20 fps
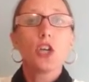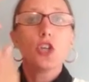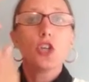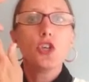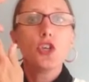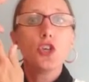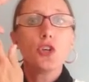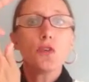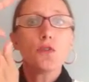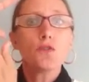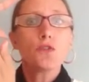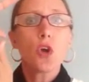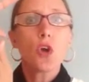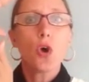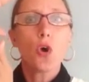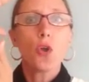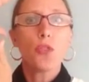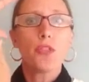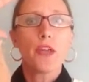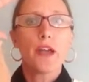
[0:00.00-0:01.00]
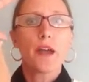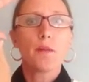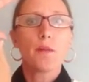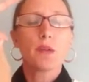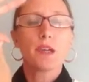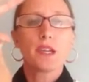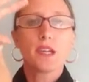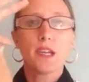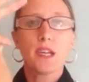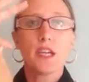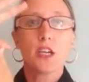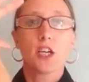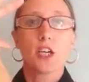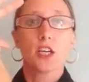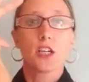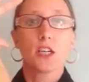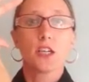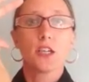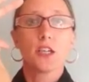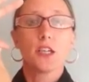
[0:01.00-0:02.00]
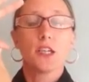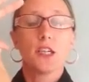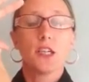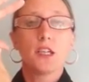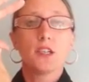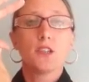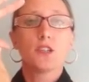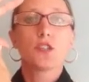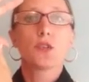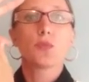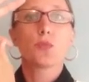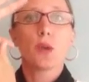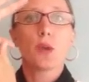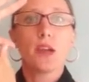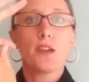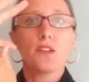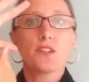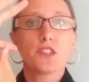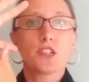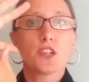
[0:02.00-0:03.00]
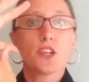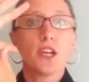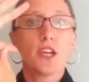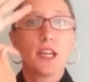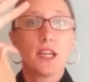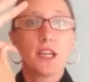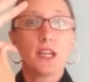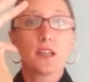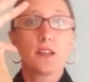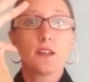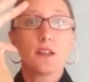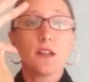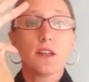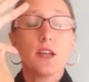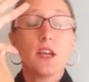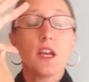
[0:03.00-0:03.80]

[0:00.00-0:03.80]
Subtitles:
You've told them here to raise their hand.